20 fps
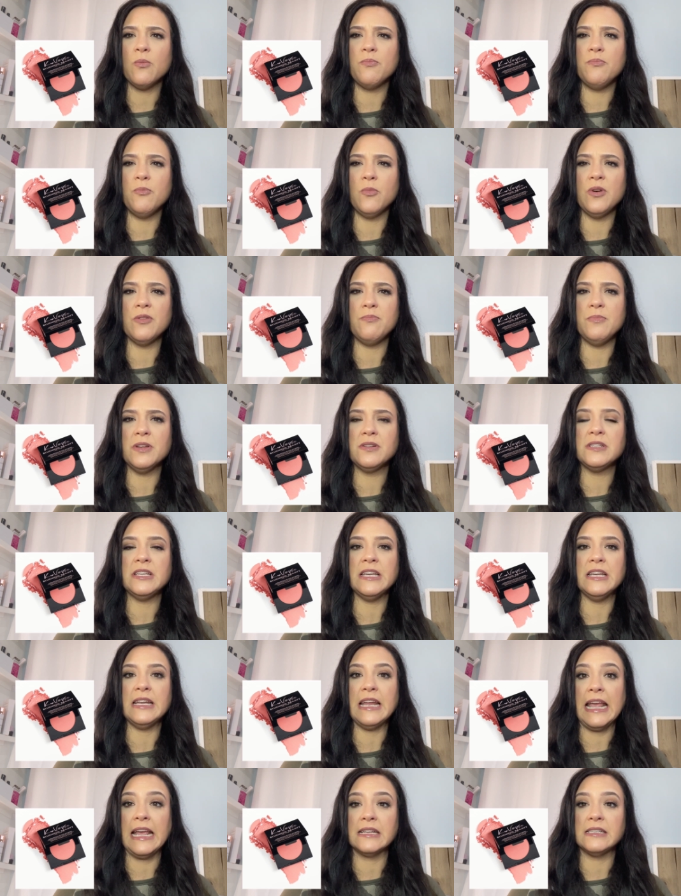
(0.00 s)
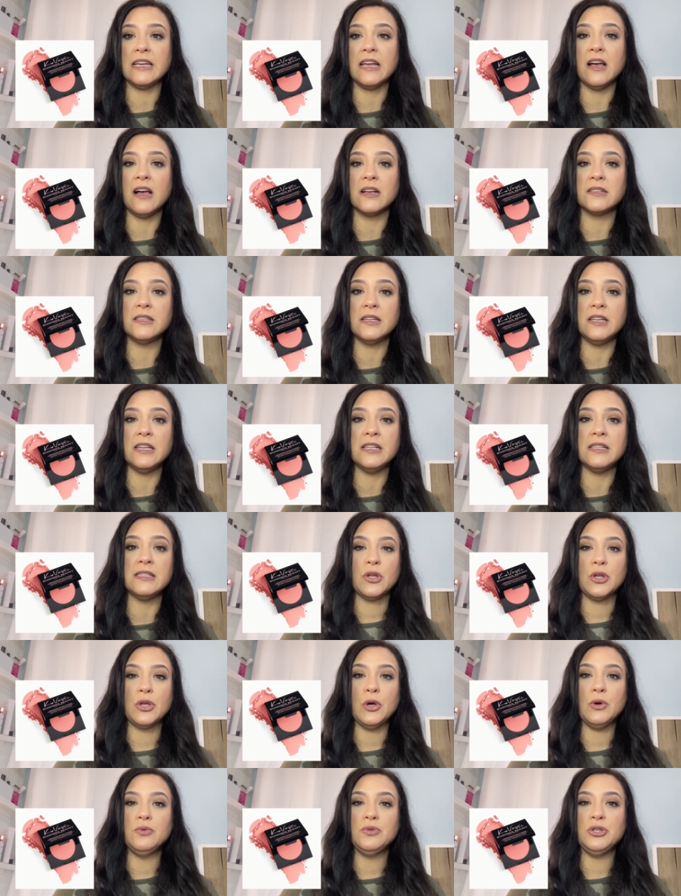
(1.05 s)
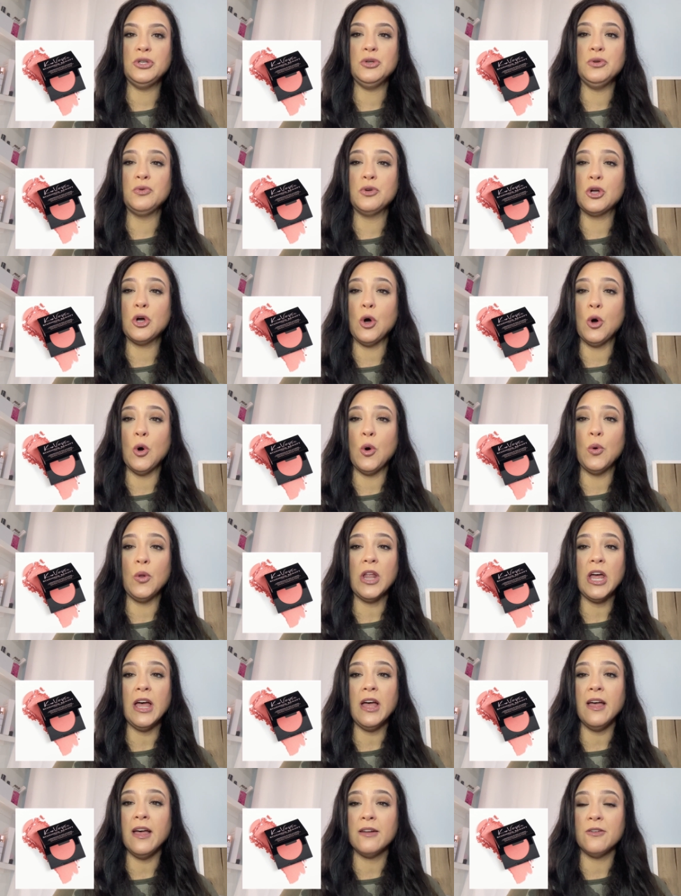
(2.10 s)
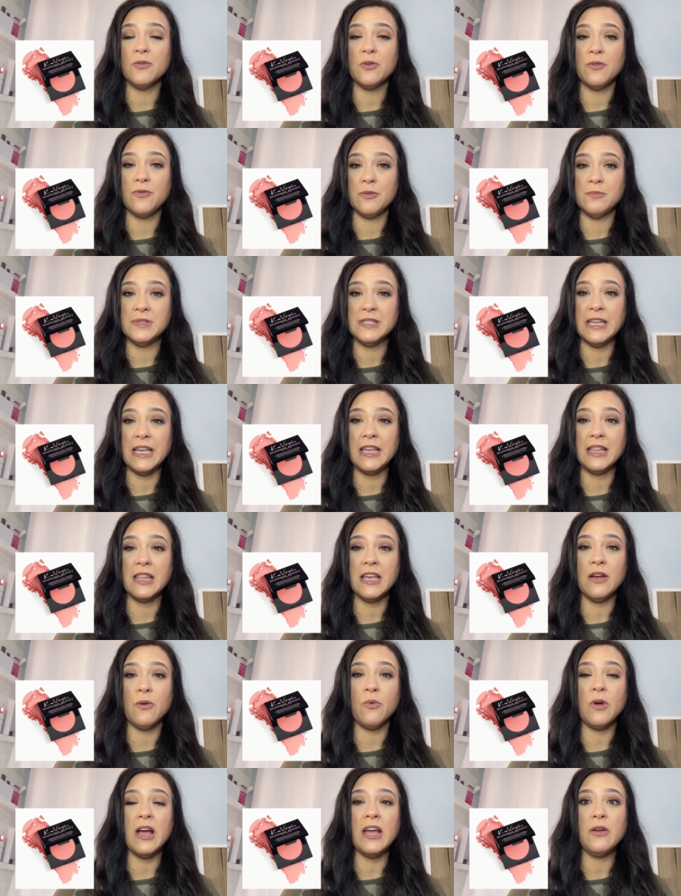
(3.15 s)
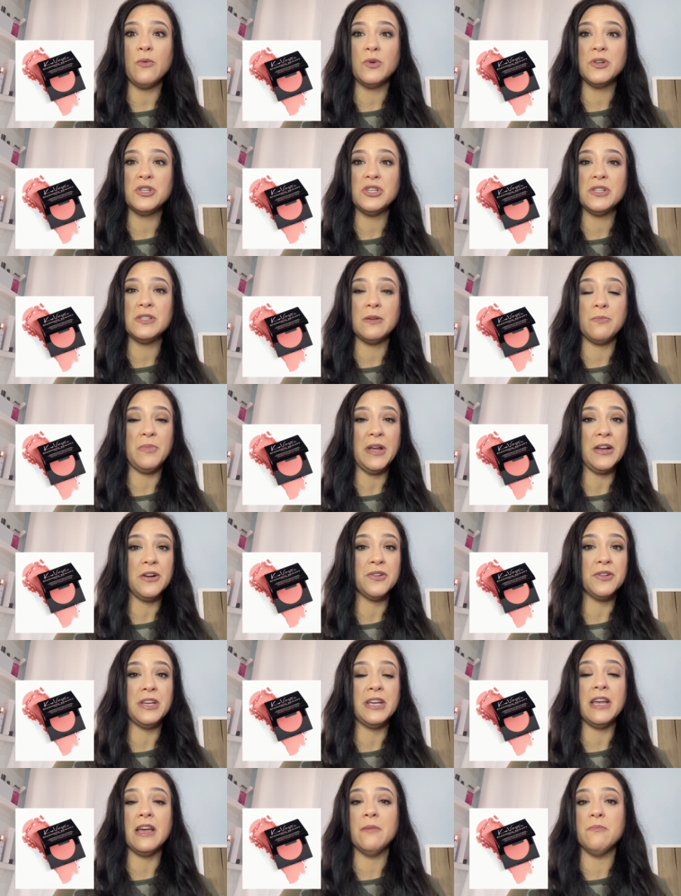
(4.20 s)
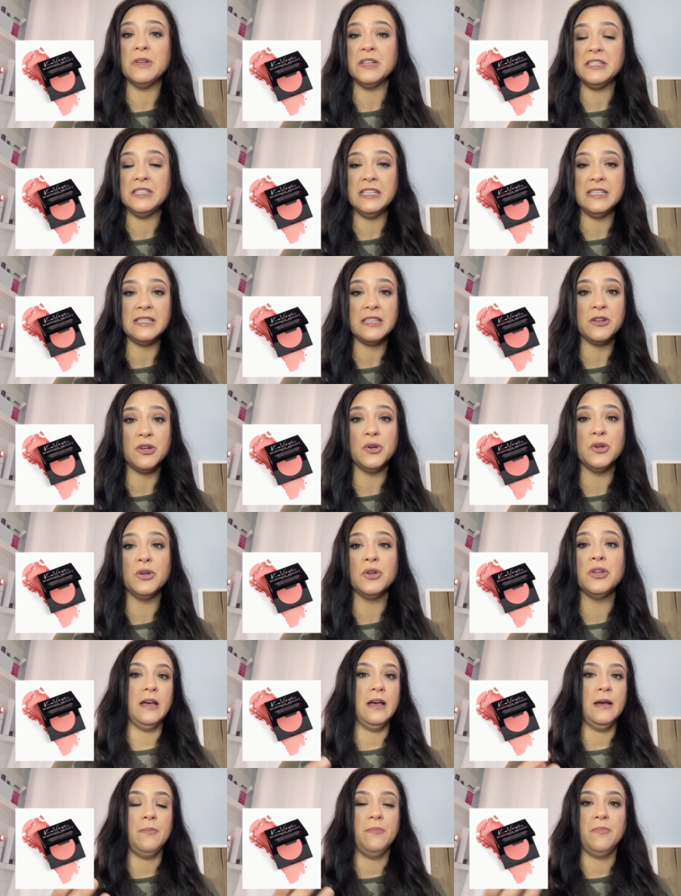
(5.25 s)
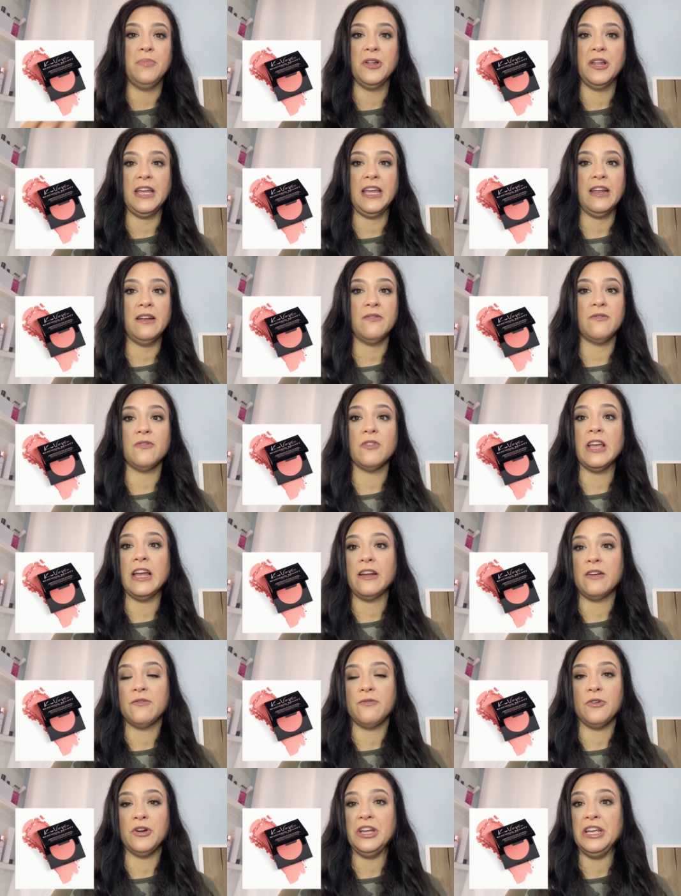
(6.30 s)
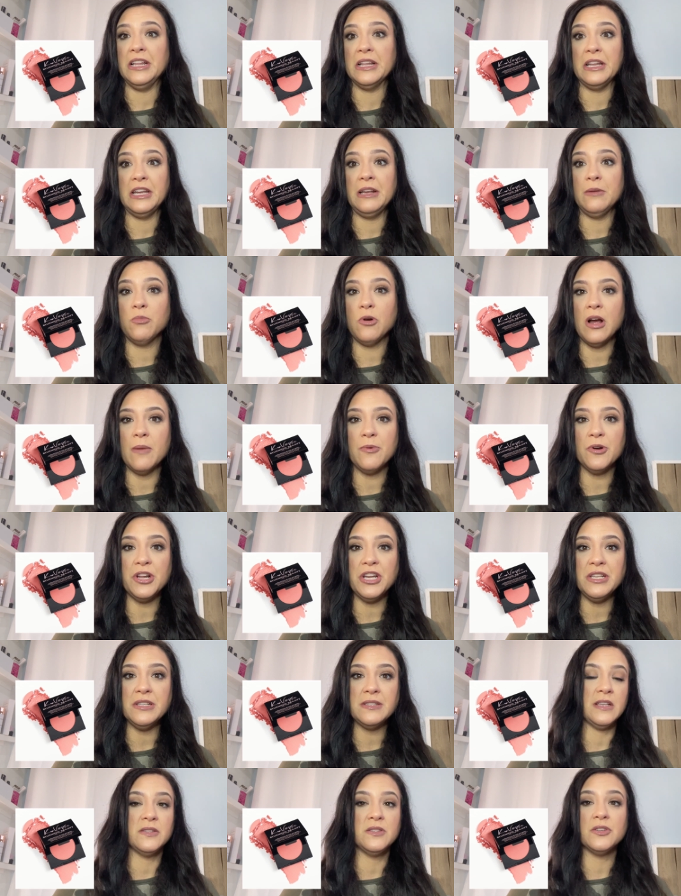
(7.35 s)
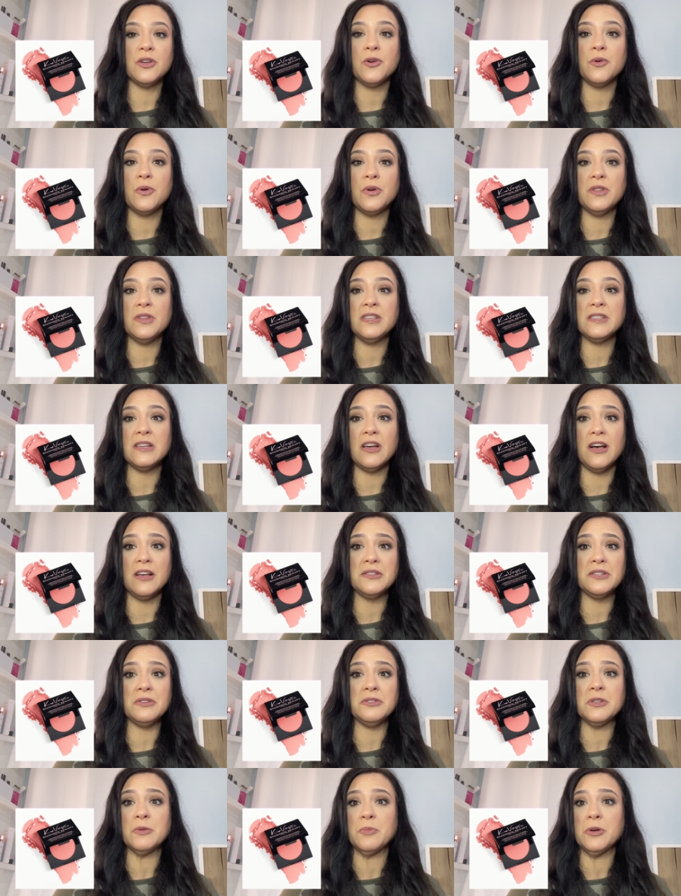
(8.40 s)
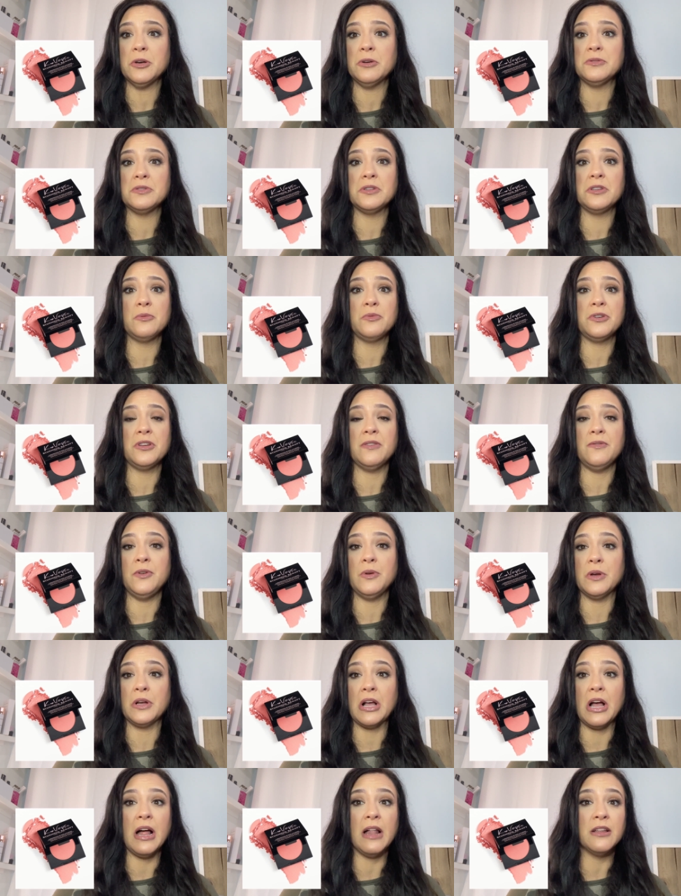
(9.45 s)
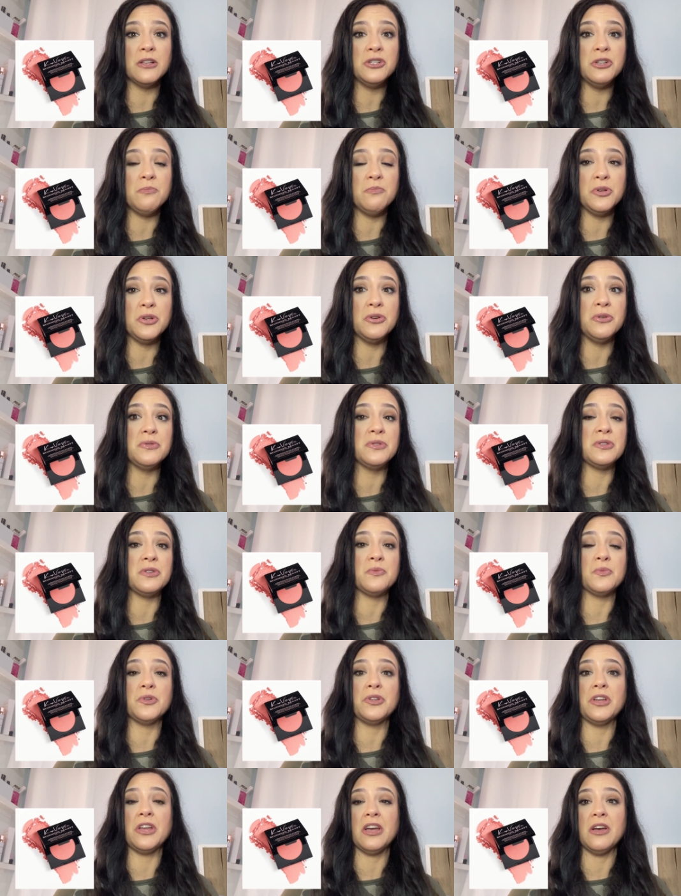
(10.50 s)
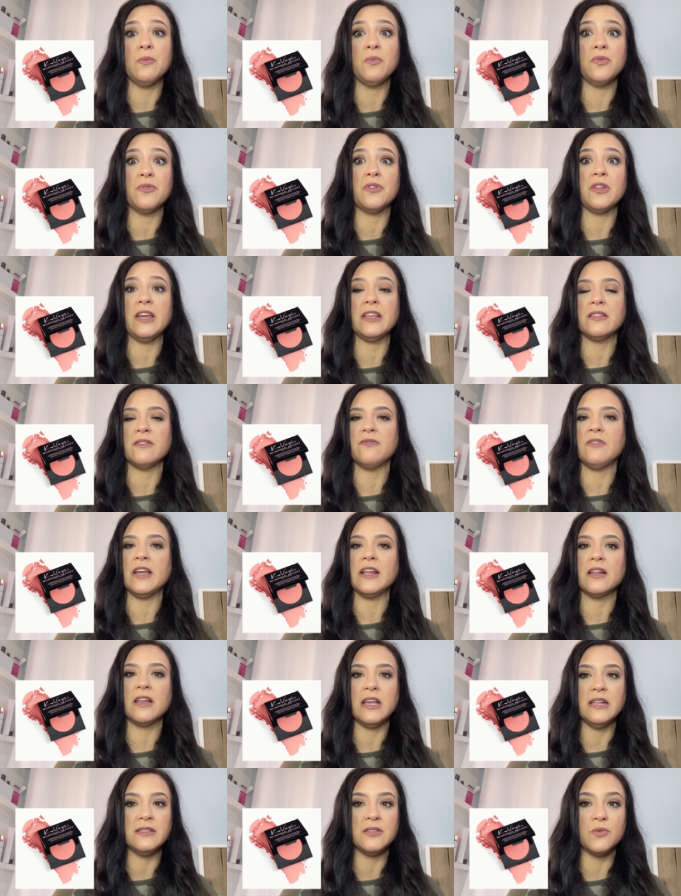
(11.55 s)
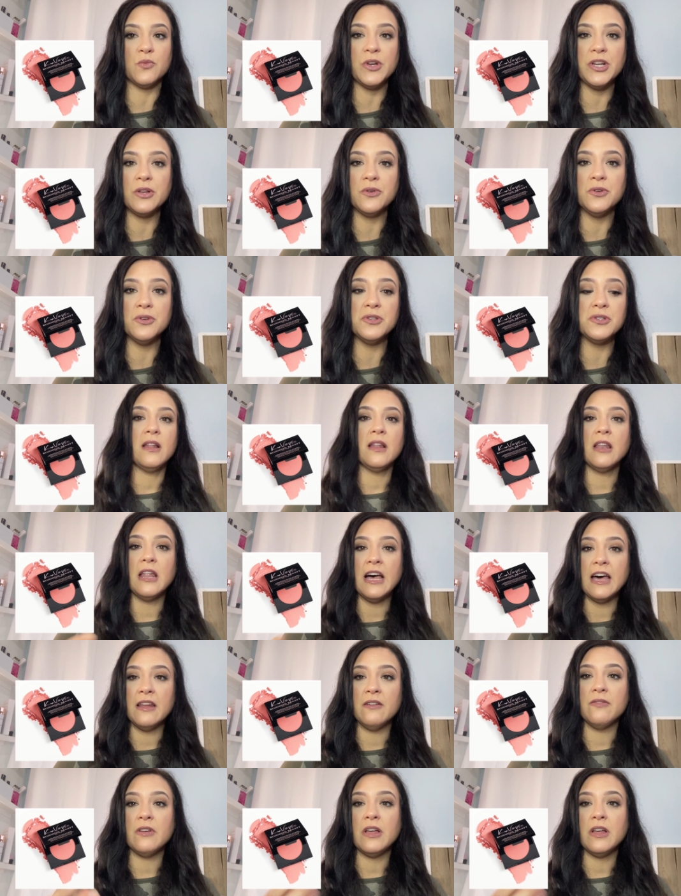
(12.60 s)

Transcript: with built-in antioxidants, Go to Cola, I don't know if I'm saying that right, which is apparently a medicinal uh, plant like for healing properties. And so this also supposedly will give you a collagen boost and really help with like the fine lines and wrinkles, a lot of